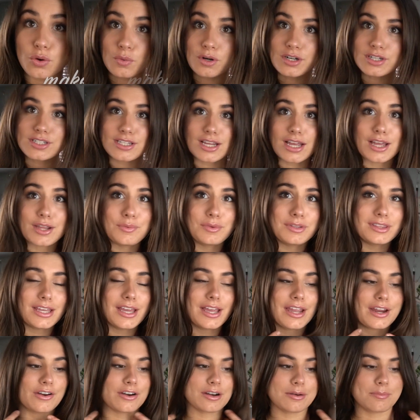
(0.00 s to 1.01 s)
We're done with the
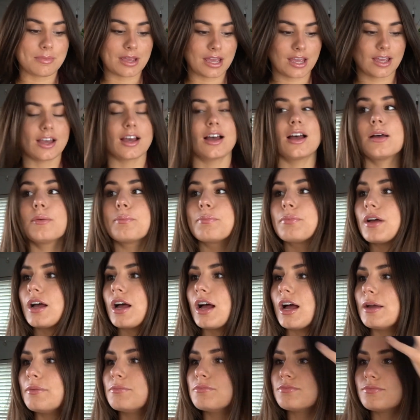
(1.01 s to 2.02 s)
hair and makeup.
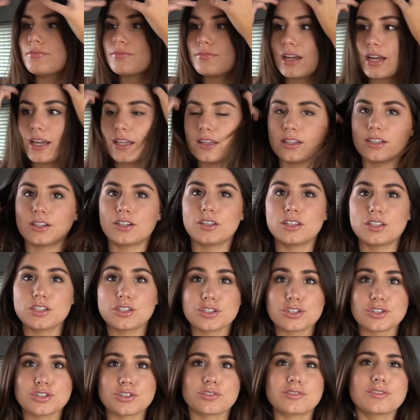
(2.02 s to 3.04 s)
I literally
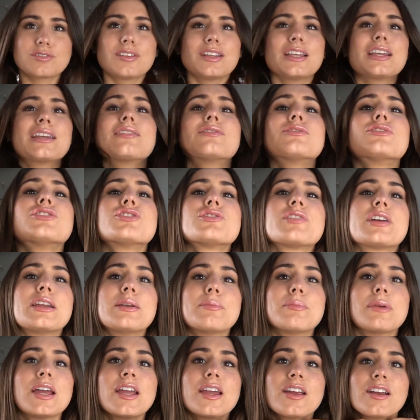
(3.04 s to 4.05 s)
just like
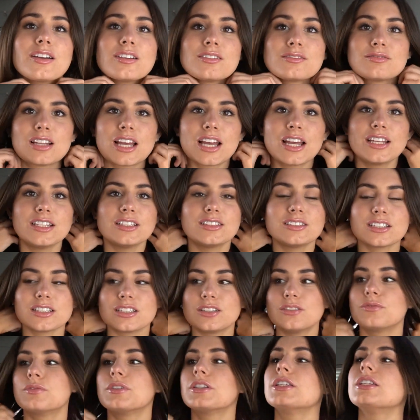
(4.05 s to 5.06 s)
straightened my hair. I
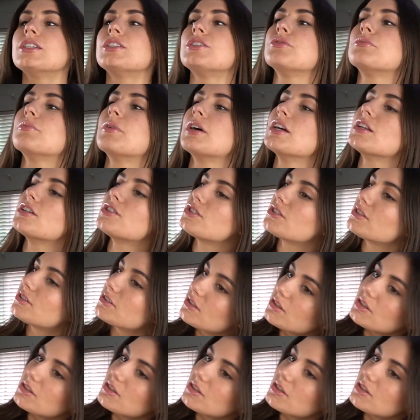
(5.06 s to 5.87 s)
didn't really do much.